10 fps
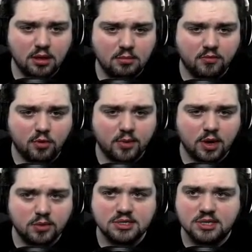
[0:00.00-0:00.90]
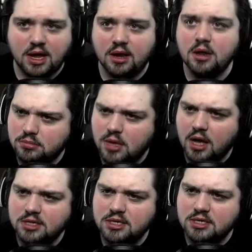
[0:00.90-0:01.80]
Before we go insane.
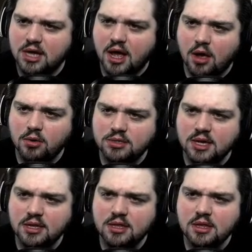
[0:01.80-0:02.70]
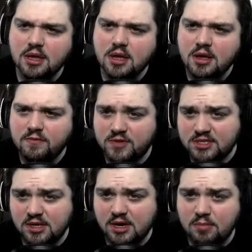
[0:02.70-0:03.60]
Oxydotin
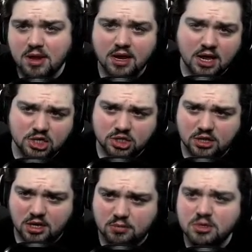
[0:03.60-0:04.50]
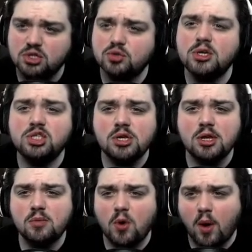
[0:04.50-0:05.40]
facility medication. The administration
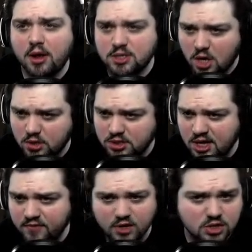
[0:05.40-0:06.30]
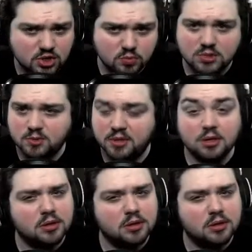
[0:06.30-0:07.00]
here requires all staff to consume this pill